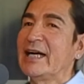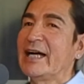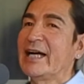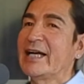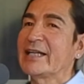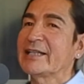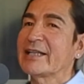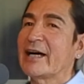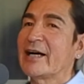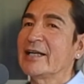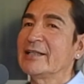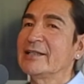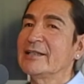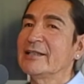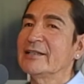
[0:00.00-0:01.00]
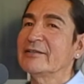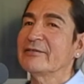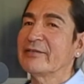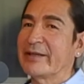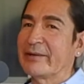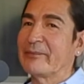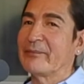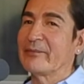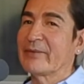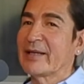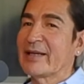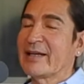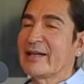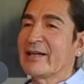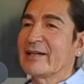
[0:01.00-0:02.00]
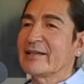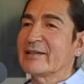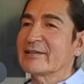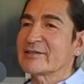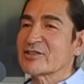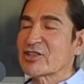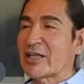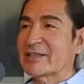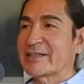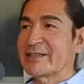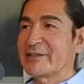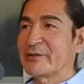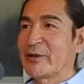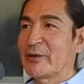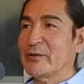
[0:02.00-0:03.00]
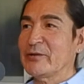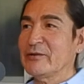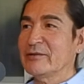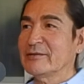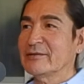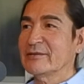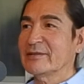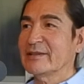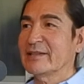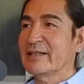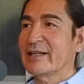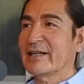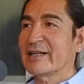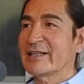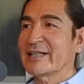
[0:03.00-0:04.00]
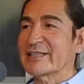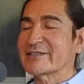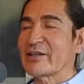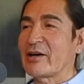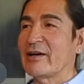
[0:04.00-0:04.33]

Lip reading: And I love them. Shelley Nero has